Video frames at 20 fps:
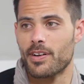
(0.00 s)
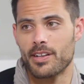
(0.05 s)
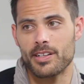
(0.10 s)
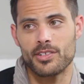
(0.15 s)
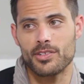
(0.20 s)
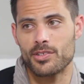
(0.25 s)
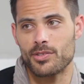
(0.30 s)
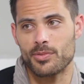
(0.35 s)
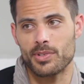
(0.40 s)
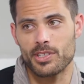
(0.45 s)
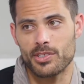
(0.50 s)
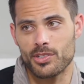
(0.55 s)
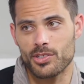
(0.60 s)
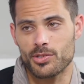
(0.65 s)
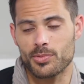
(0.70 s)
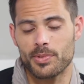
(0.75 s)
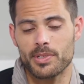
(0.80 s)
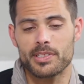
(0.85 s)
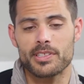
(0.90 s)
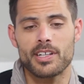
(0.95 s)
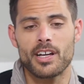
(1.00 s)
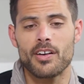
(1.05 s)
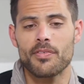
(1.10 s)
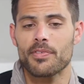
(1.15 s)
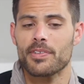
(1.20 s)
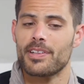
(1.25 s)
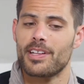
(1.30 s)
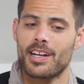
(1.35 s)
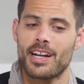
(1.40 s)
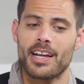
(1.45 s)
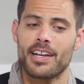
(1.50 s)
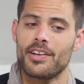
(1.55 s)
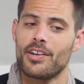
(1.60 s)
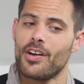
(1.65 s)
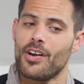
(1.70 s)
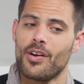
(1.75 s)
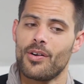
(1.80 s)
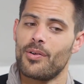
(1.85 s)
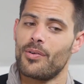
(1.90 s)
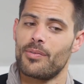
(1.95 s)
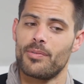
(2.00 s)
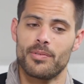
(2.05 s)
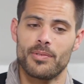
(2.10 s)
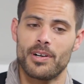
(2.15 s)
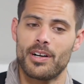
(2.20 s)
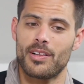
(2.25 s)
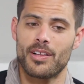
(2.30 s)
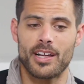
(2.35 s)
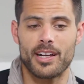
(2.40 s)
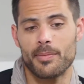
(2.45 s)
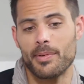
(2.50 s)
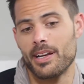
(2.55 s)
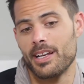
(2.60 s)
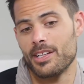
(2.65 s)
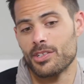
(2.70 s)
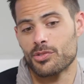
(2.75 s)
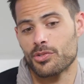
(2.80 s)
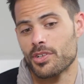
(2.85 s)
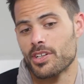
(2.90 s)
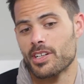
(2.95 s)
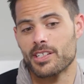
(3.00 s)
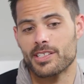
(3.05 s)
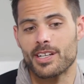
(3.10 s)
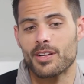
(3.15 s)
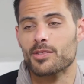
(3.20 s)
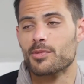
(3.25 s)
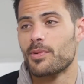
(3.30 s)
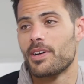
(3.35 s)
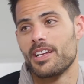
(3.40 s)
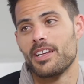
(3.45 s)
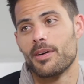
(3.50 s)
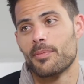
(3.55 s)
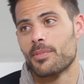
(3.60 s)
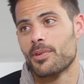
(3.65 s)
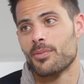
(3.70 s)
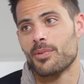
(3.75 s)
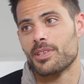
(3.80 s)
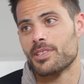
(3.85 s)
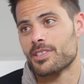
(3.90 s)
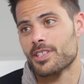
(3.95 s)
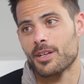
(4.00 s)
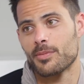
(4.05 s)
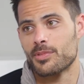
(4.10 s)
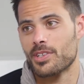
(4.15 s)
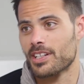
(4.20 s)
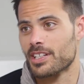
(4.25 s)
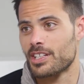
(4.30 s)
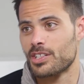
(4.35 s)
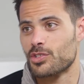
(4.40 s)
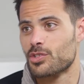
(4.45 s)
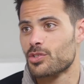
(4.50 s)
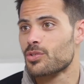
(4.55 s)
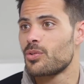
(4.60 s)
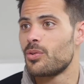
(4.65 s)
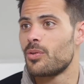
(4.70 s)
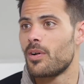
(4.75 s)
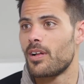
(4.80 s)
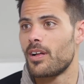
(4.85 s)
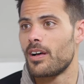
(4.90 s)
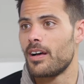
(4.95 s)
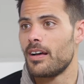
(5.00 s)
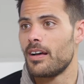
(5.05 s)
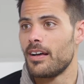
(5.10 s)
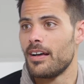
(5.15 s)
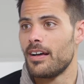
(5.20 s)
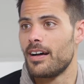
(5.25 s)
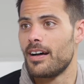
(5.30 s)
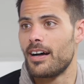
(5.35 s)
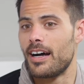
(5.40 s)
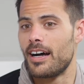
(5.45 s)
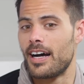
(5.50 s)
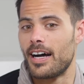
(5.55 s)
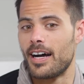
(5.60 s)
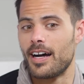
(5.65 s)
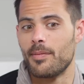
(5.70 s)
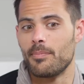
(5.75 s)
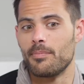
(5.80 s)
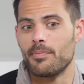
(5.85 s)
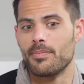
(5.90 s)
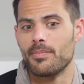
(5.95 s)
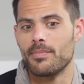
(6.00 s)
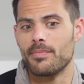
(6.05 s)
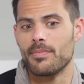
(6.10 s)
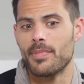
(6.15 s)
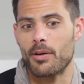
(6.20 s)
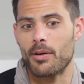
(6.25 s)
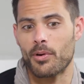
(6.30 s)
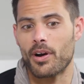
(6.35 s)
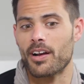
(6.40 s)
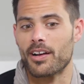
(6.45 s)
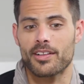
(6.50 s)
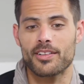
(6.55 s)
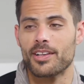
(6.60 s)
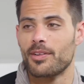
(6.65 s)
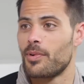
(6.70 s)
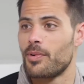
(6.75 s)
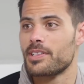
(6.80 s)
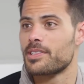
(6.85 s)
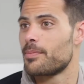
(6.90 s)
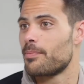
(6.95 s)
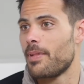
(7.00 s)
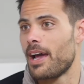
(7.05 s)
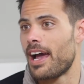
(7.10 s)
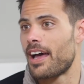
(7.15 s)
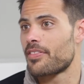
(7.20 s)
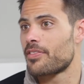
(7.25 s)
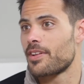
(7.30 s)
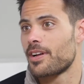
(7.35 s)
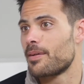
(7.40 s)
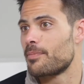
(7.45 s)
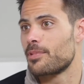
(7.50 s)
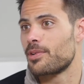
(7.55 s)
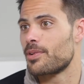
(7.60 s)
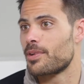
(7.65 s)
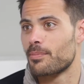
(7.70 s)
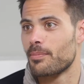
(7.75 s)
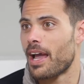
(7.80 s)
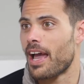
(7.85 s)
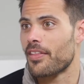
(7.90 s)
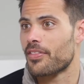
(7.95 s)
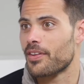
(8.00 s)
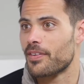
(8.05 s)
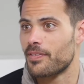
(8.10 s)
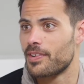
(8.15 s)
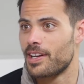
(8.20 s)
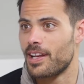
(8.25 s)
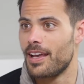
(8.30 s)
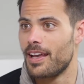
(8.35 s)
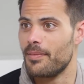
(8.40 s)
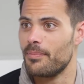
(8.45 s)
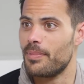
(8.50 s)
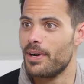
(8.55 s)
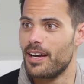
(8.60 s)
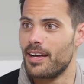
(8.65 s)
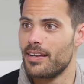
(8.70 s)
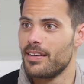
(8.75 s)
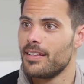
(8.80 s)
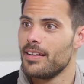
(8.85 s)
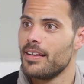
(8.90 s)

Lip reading: I do the research myself, and then I know a lot about history because that was my #1 subject in school. Ironically, it wasn't math, and I'm doing math every day, but